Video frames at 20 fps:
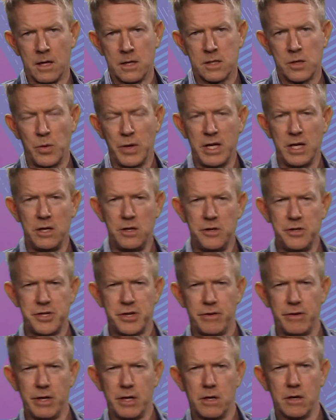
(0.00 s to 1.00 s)
So we can use
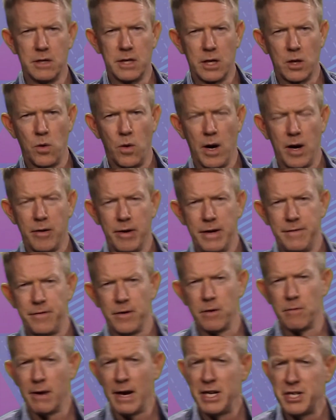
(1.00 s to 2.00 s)
critical inquiry
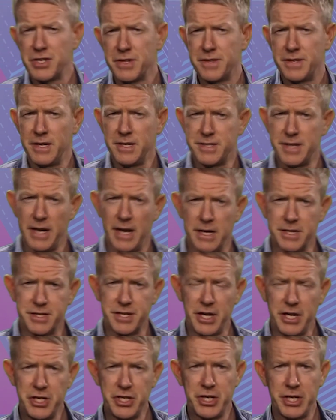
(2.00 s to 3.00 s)
for a range of things in our
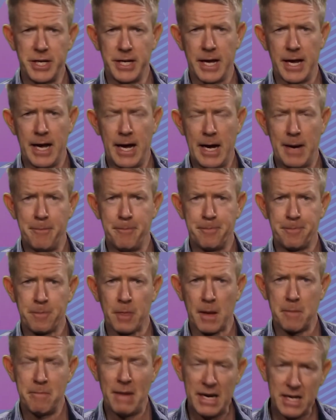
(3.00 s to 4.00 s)
teaching.
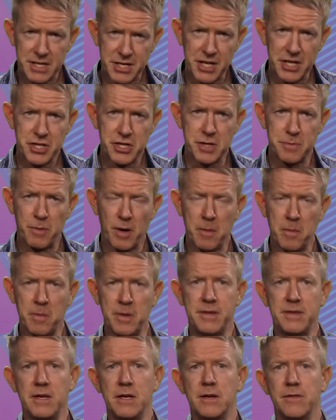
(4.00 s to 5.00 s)
Many teachers
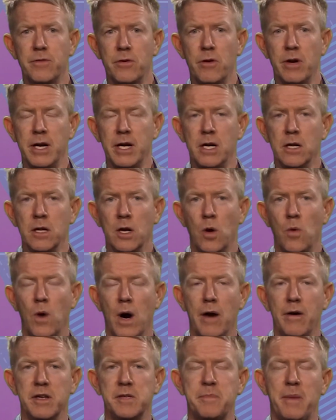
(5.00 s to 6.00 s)
probably think of critical
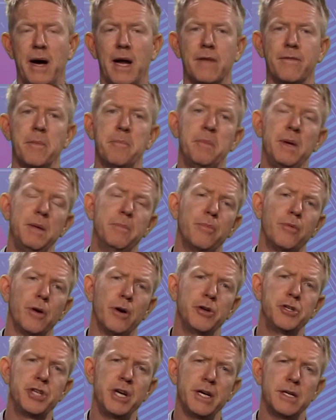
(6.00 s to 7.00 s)
inquiry as part of a big
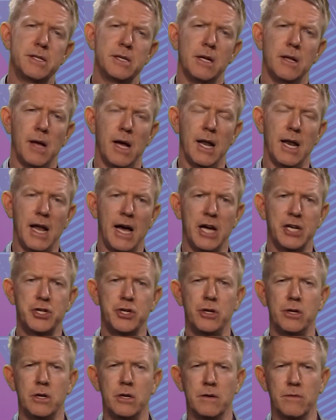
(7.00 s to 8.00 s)
project, a
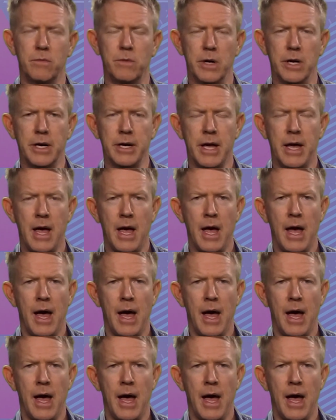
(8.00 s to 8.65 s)
large unit of work.